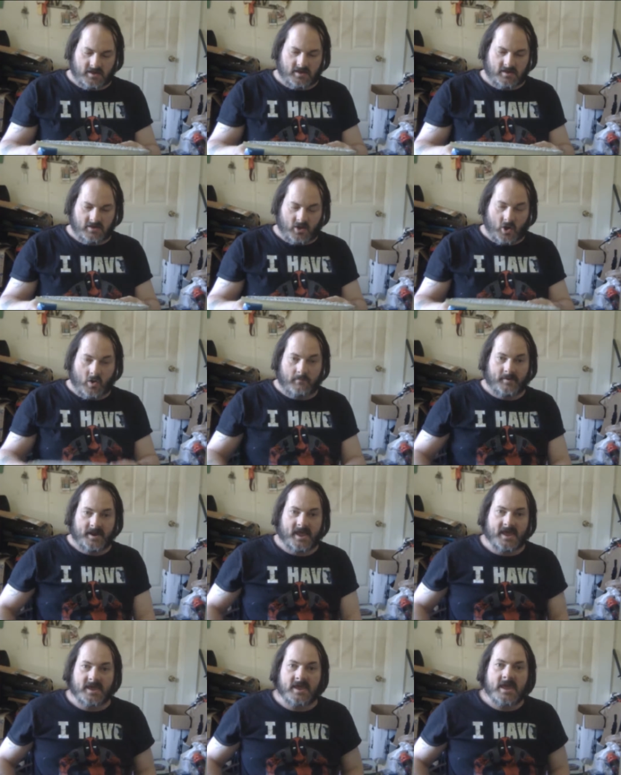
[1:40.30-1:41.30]

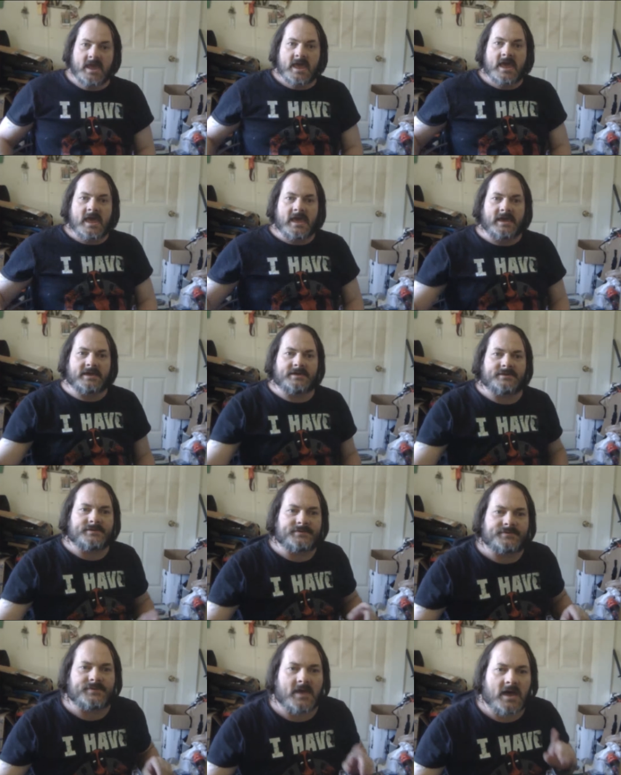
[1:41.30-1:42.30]
opening
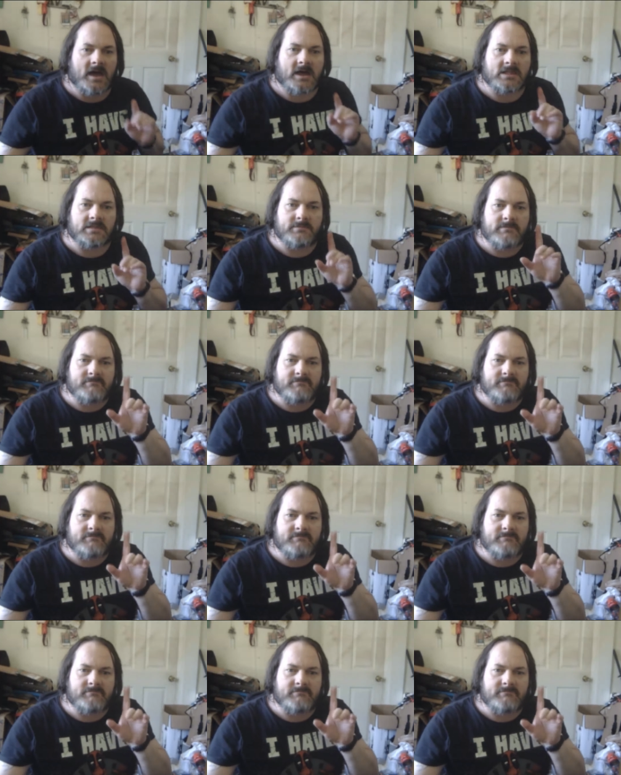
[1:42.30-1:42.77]
is let